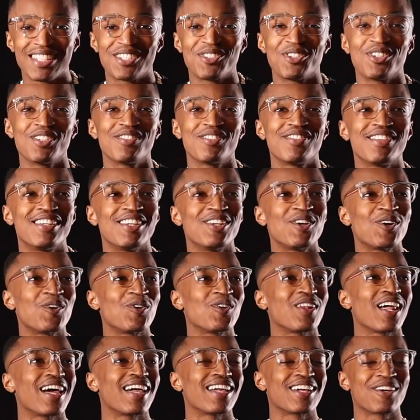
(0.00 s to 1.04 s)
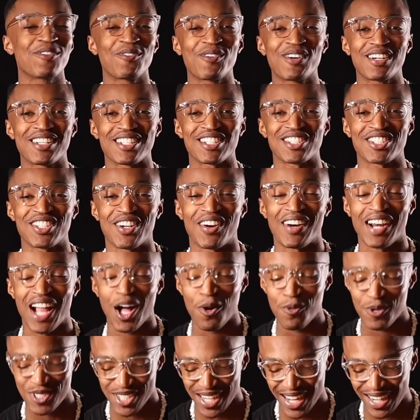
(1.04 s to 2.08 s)
I don't even know like where to start.
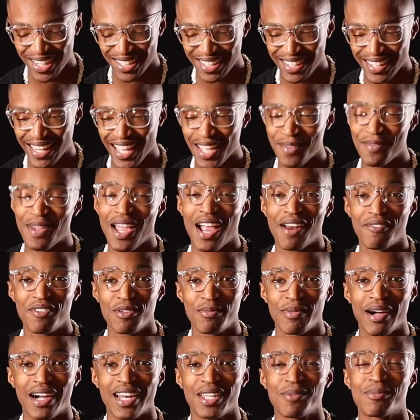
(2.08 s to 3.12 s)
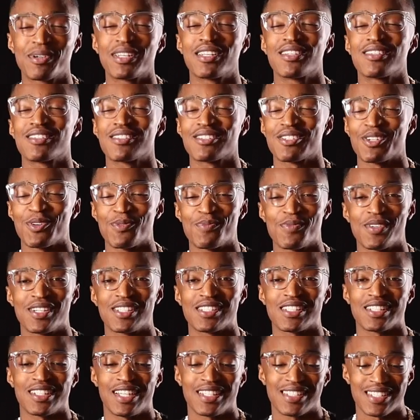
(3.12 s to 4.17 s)
I wish I could name everybody, but it's so
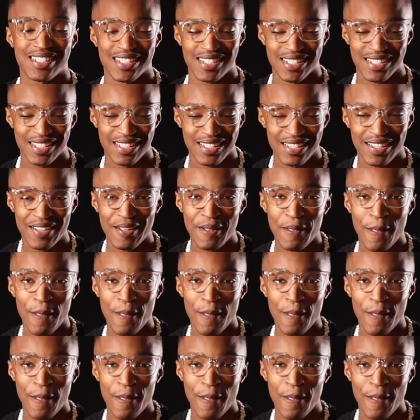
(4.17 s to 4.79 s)
much, and I just,